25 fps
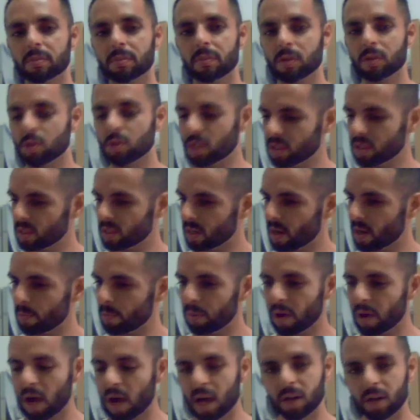just a couple
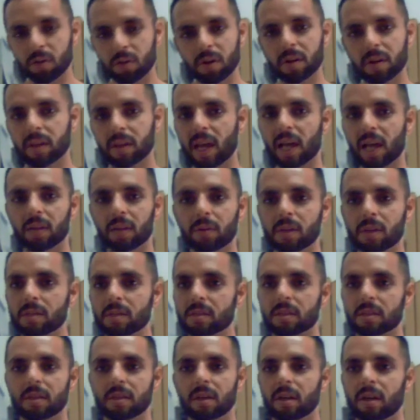of hundred calories
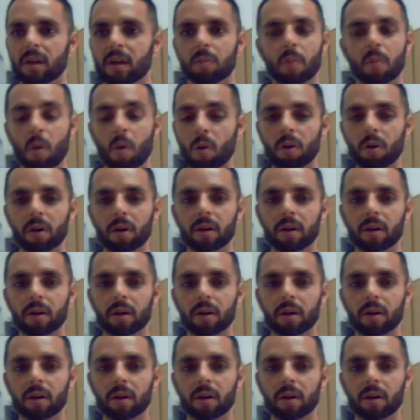more.